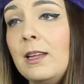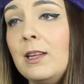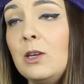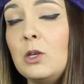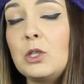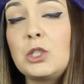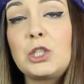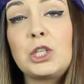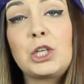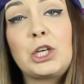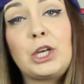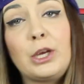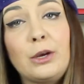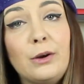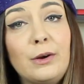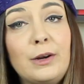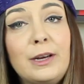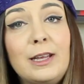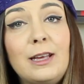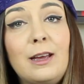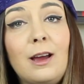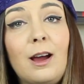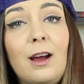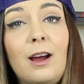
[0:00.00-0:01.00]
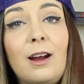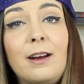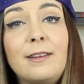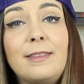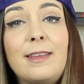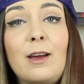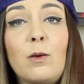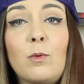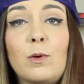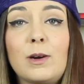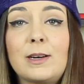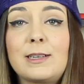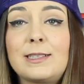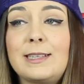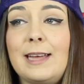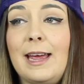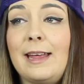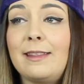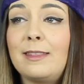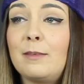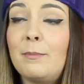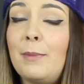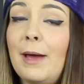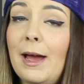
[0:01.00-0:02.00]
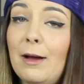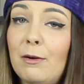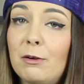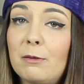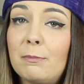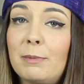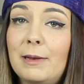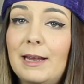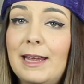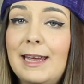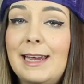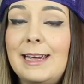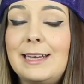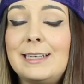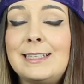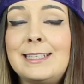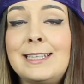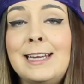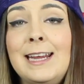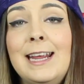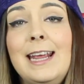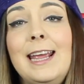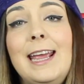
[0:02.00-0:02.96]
little security guard that works at the power plant,